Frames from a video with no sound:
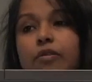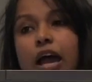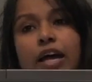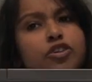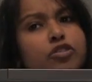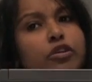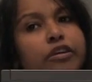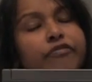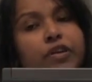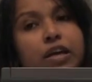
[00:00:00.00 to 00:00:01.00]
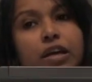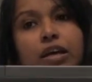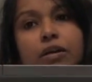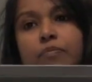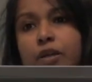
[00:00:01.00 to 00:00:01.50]
I don't know if,
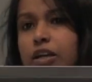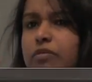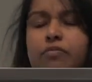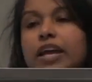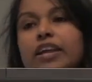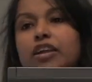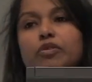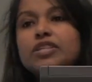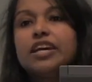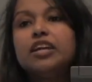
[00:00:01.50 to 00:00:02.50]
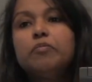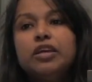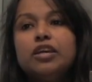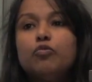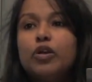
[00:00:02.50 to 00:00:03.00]
can anyone tell
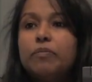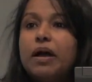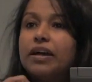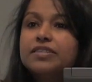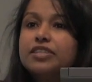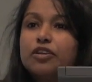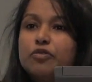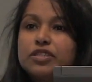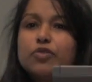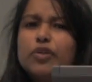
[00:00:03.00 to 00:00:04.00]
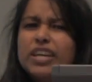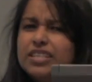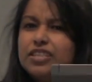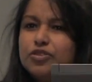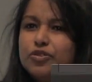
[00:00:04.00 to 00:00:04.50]
me when Pakistan was
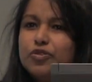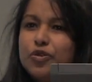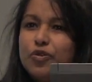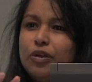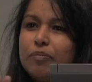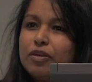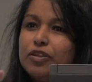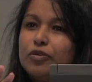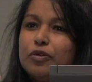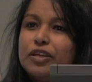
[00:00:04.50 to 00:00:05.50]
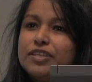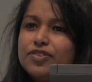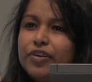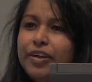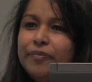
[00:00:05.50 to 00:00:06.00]
created? Do you know about the whole
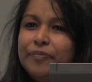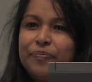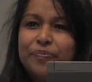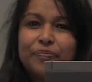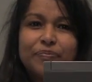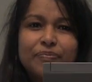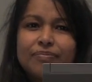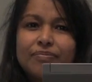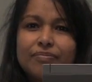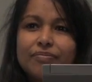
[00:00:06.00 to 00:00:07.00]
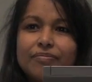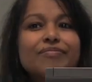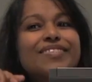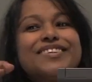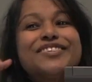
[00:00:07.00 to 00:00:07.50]
history?
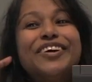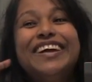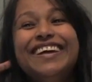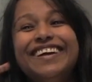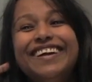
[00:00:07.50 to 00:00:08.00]
Sorry?